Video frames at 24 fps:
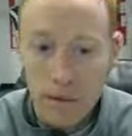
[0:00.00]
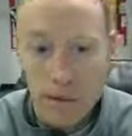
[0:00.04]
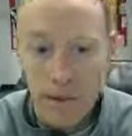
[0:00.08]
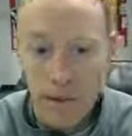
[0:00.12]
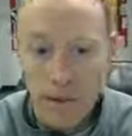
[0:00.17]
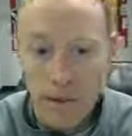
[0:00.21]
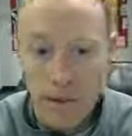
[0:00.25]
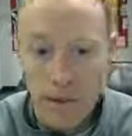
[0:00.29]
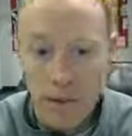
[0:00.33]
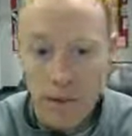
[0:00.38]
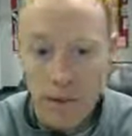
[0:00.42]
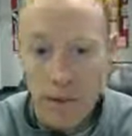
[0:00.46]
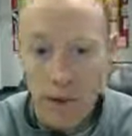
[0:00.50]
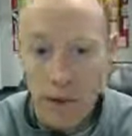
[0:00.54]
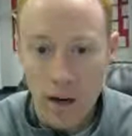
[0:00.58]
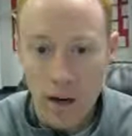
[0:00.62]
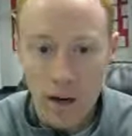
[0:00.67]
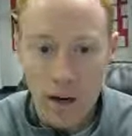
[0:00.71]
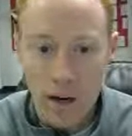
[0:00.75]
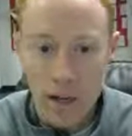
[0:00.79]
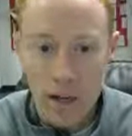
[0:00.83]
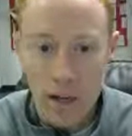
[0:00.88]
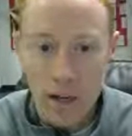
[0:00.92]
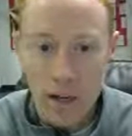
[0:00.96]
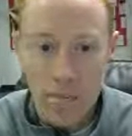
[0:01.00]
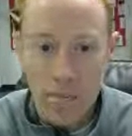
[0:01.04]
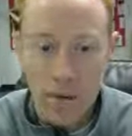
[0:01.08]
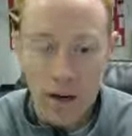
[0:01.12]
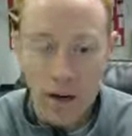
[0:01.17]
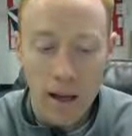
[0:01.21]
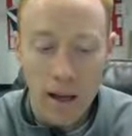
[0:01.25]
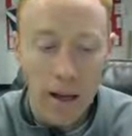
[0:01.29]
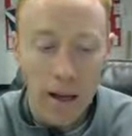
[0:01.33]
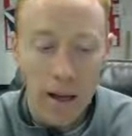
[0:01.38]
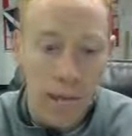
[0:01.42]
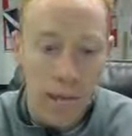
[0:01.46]
business in America
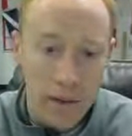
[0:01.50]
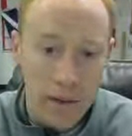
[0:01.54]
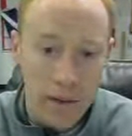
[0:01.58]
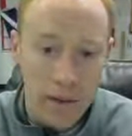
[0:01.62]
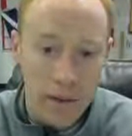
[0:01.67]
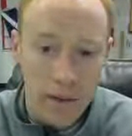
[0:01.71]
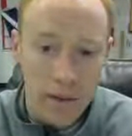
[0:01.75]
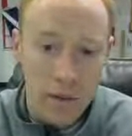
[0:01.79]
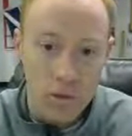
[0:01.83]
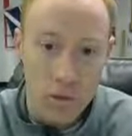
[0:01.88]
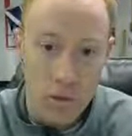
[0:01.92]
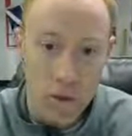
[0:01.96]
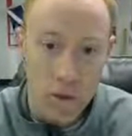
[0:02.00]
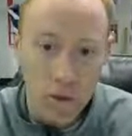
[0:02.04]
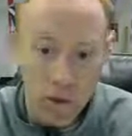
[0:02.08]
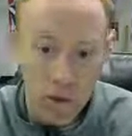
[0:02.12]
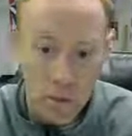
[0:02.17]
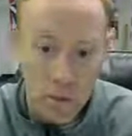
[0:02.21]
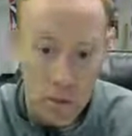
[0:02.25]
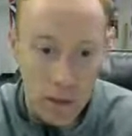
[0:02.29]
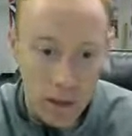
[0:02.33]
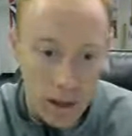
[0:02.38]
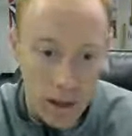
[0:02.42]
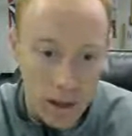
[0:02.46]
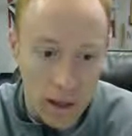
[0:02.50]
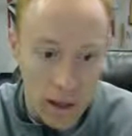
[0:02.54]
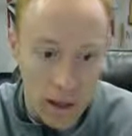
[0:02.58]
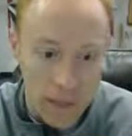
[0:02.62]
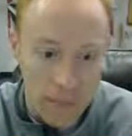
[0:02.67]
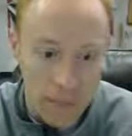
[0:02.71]
and made things work in America.